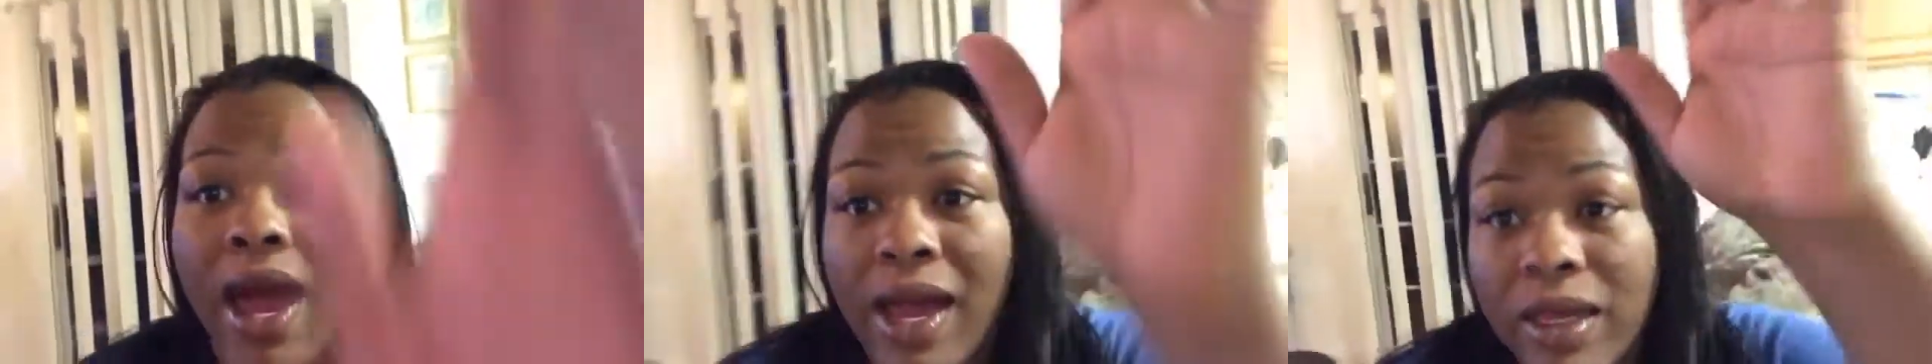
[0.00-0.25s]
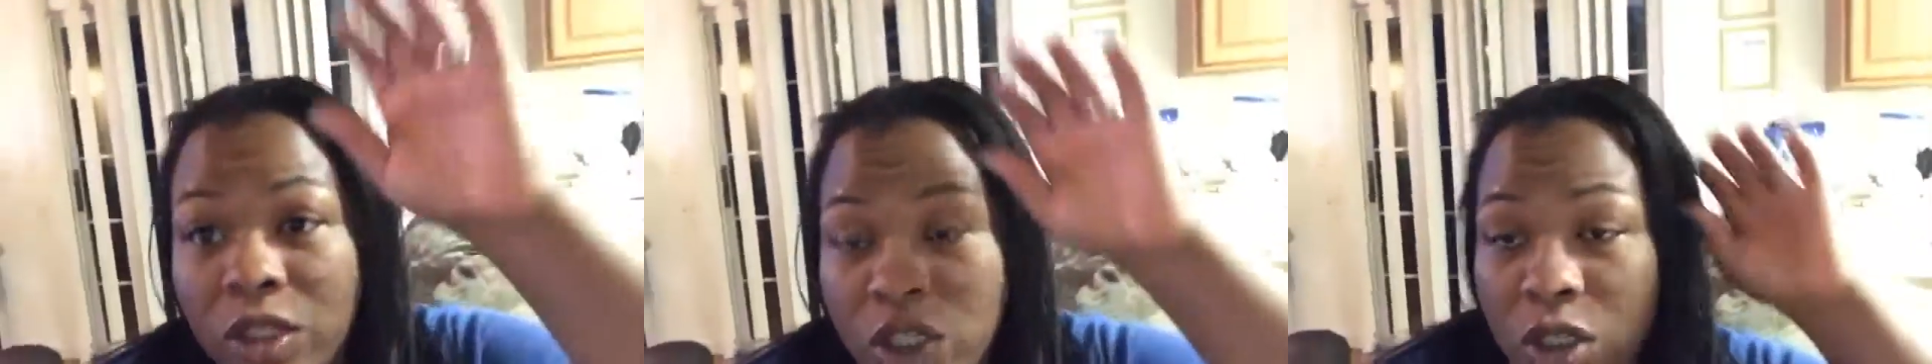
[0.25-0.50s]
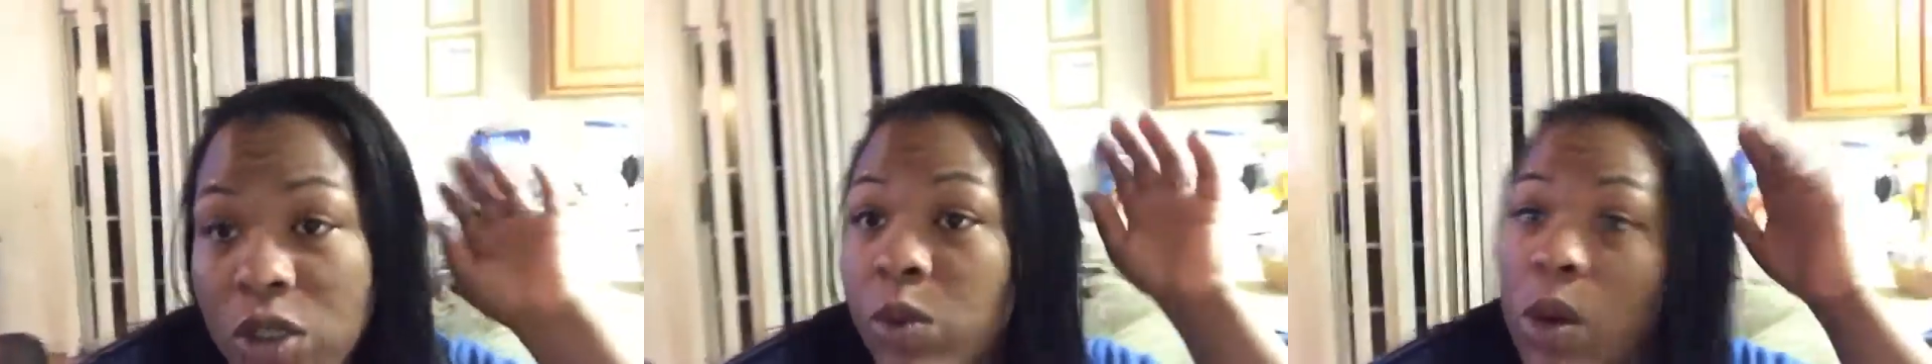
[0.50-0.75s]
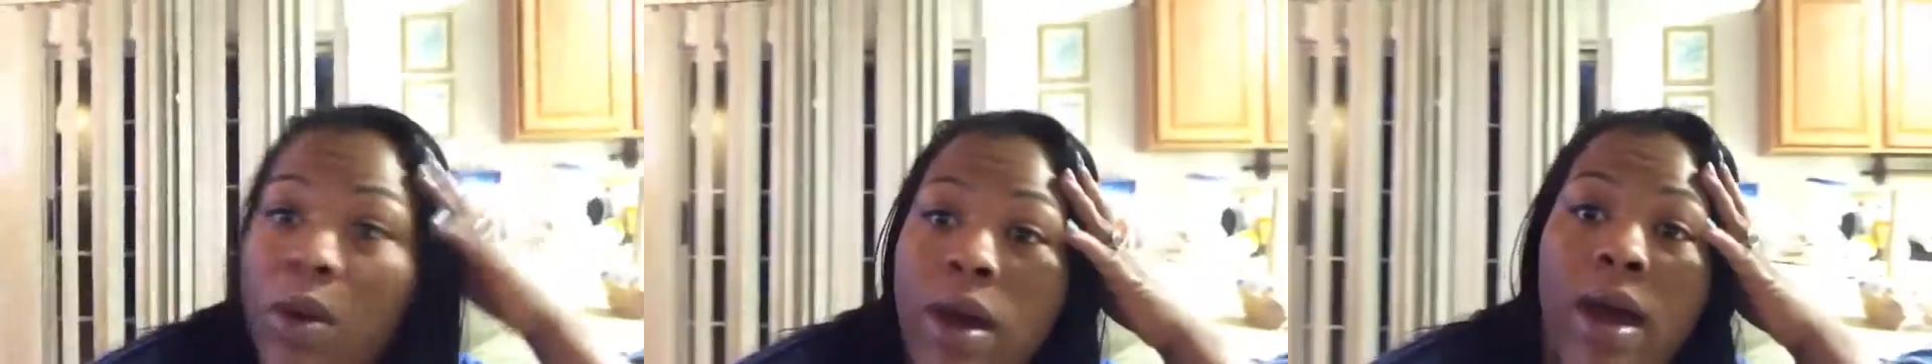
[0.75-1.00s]
I just
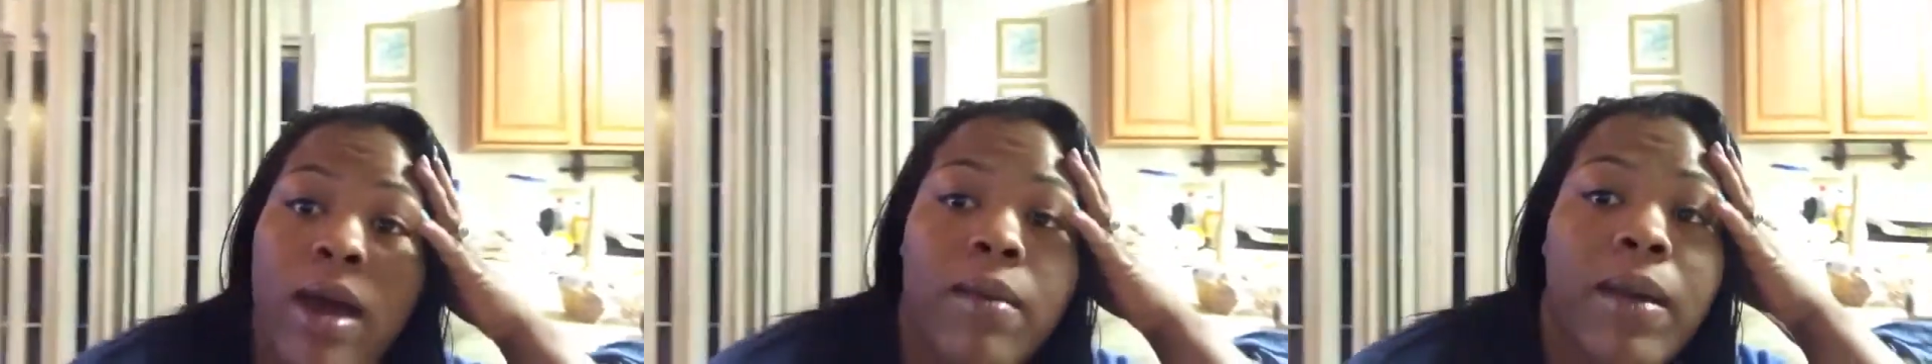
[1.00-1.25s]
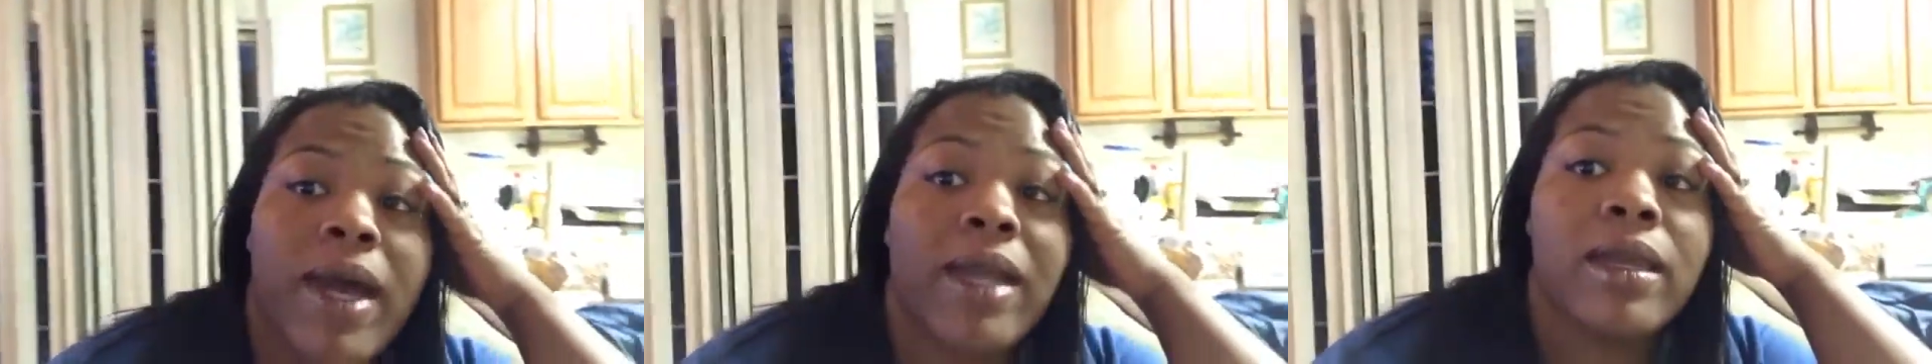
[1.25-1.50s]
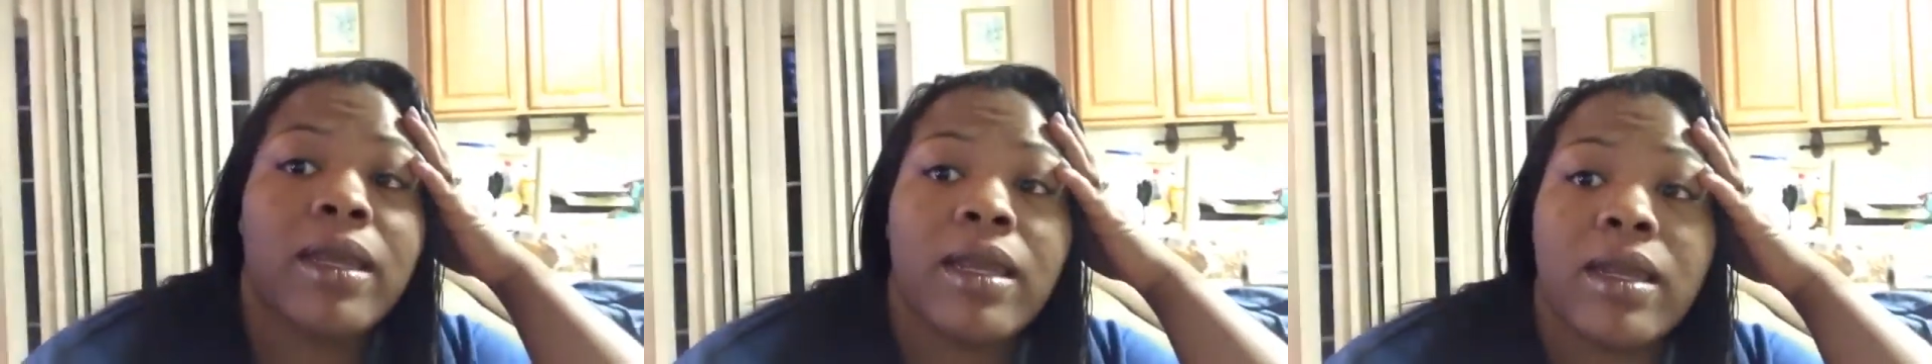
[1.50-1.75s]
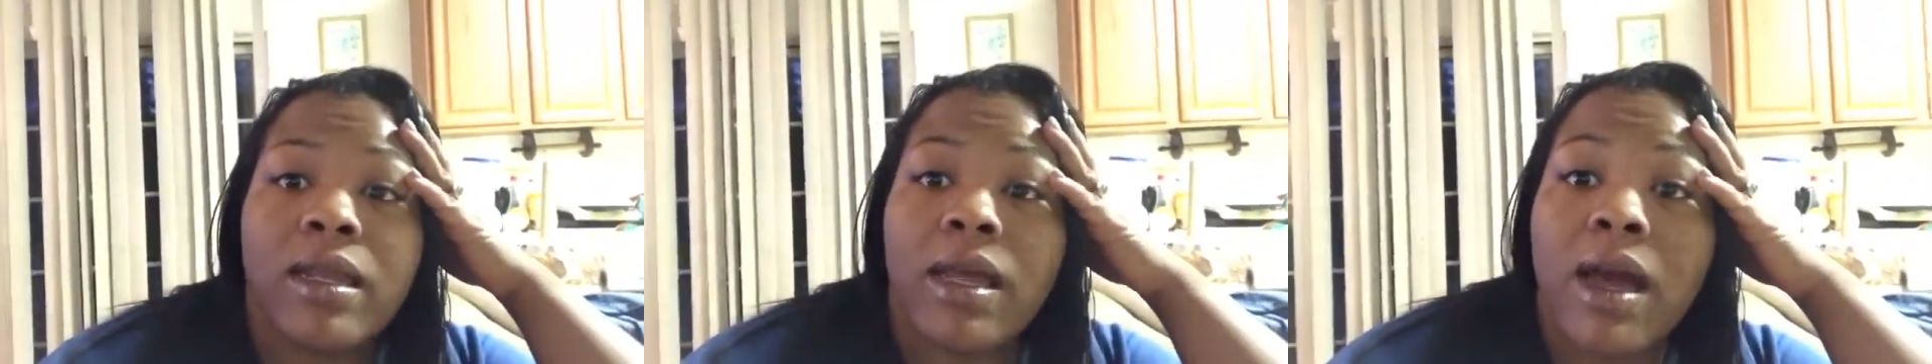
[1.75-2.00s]
woke up, I
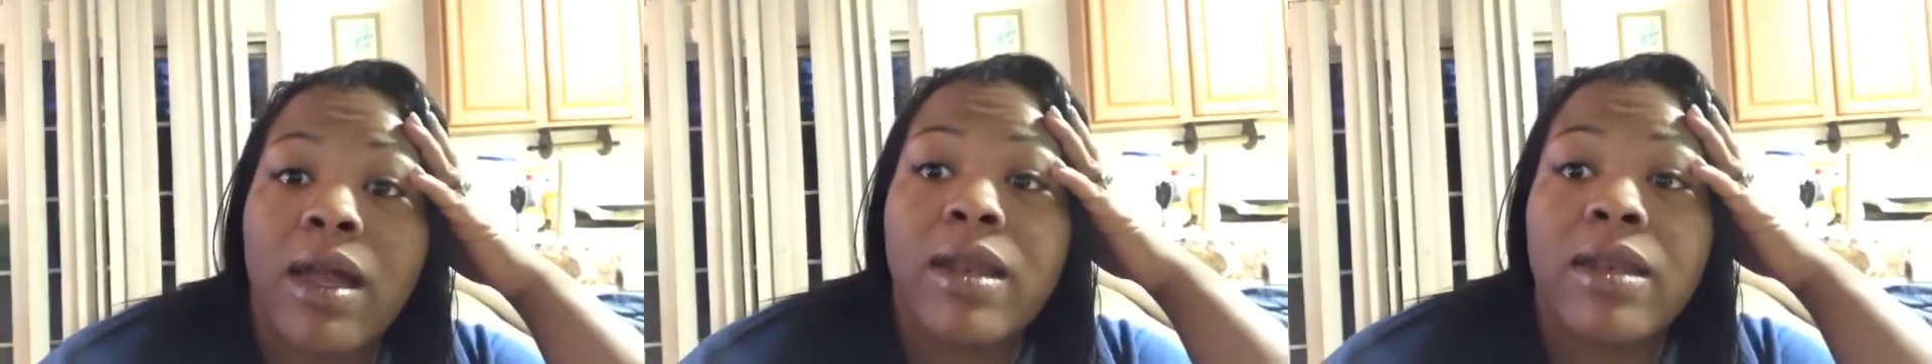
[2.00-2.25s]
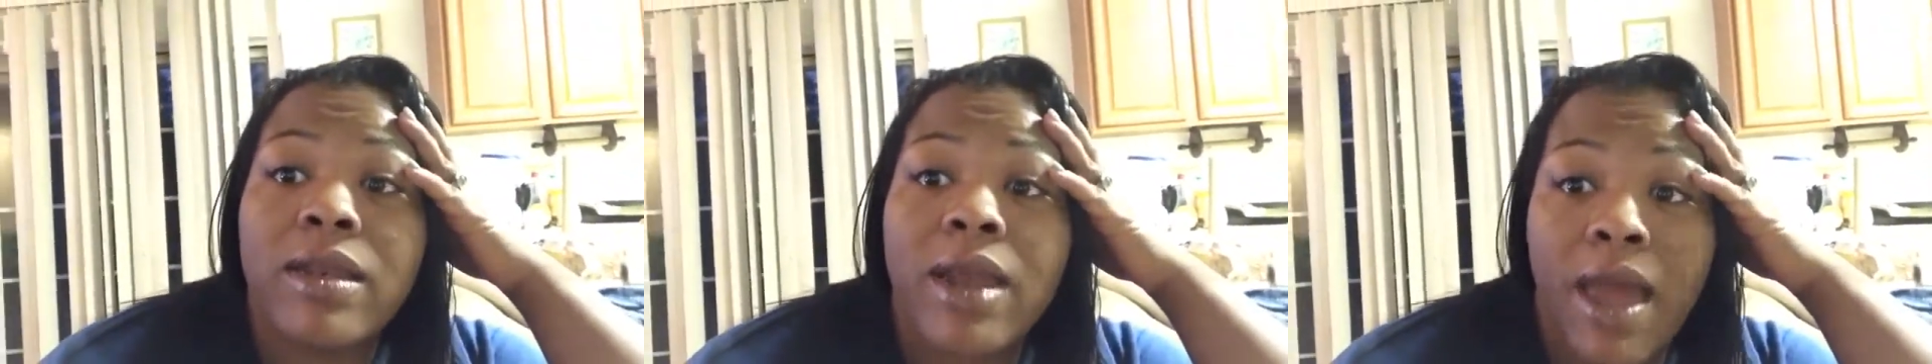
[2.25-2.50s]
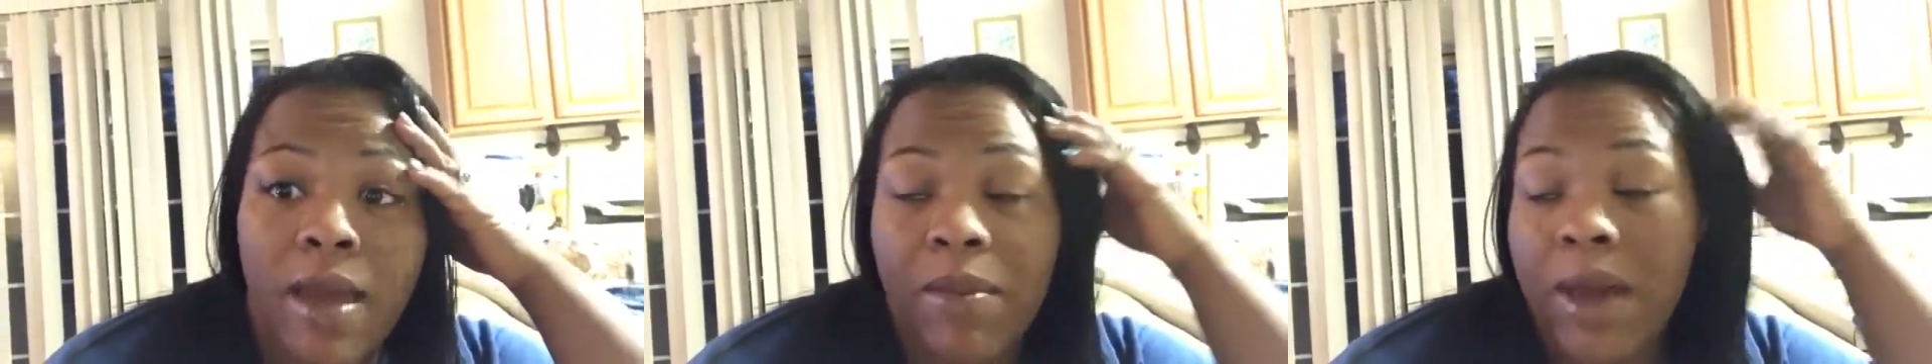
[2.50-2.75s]
needed a nap.